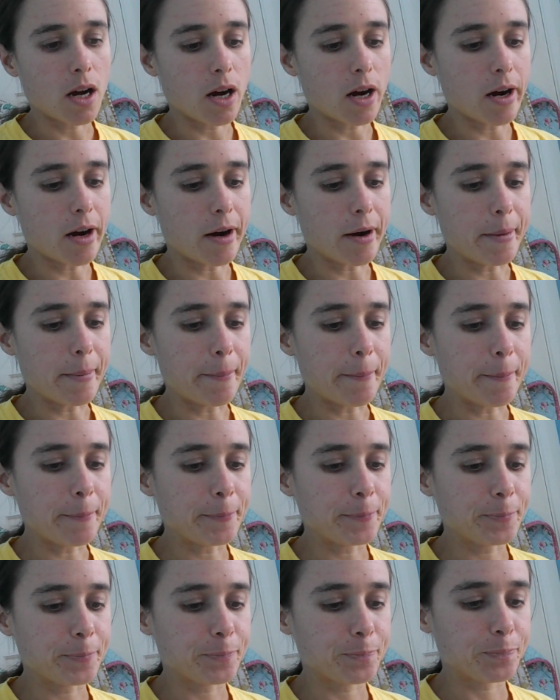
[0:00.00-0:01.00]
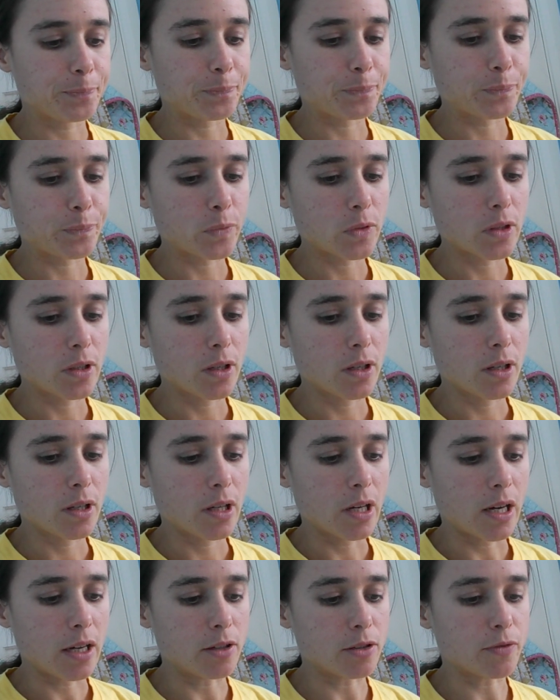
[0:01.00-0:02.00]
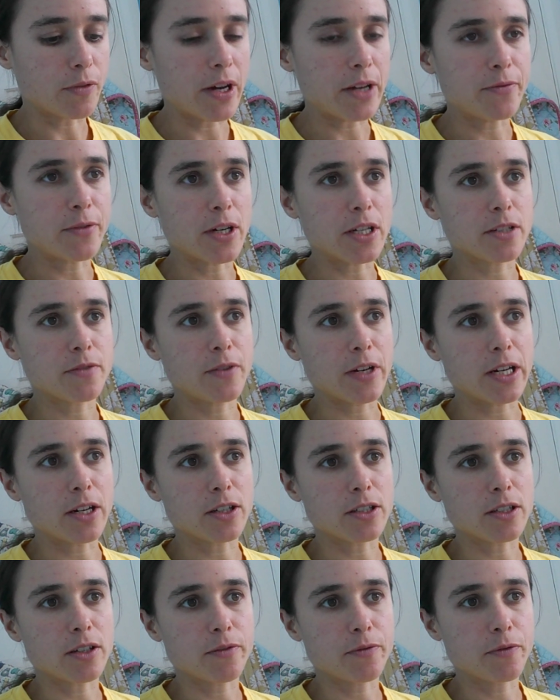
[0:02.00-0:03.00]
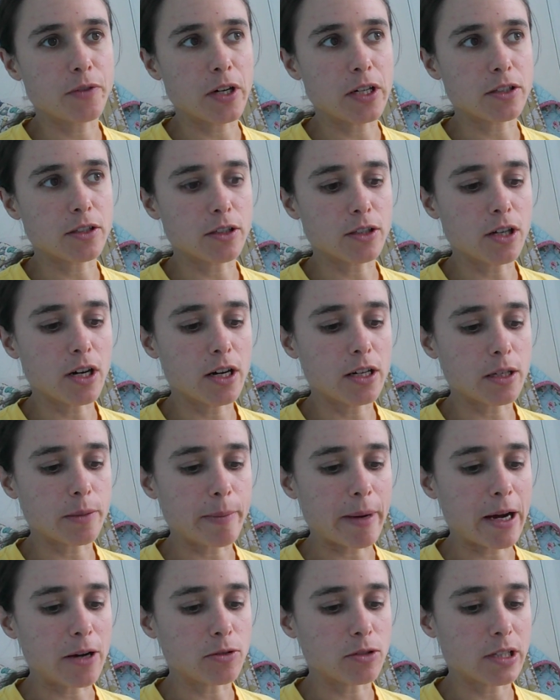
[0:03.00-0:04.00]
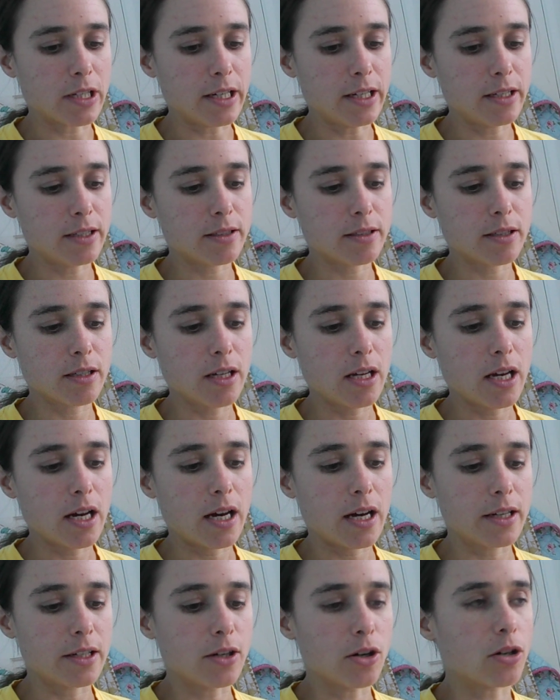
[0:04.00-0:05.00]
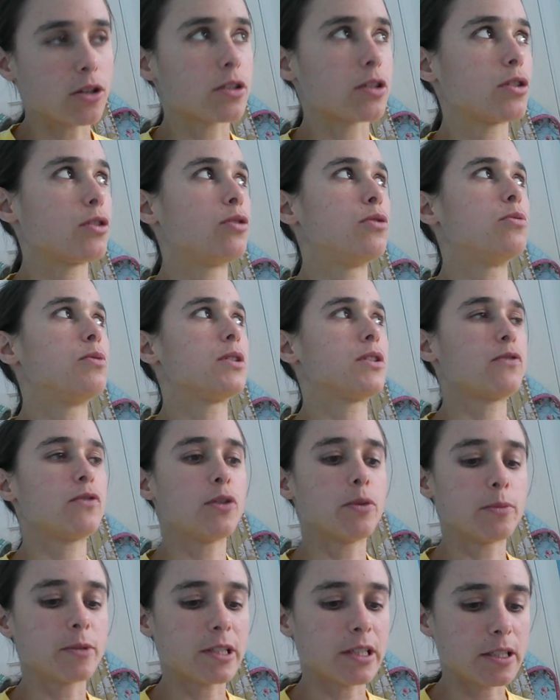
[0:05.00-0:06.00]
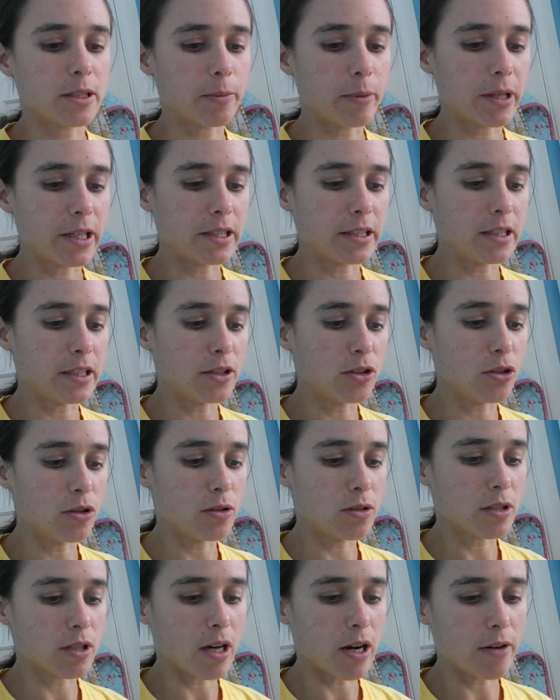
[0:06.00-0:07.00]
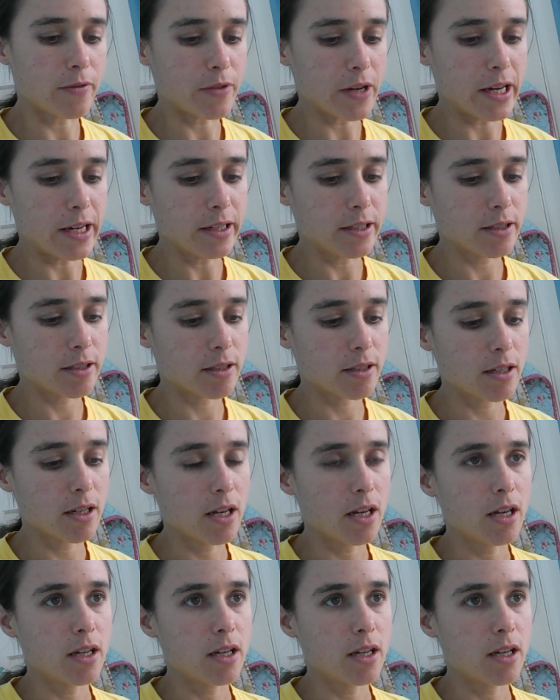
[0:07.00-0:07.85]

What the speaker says: and it was the very first I'd heard about it. And the article was from Disability News Service.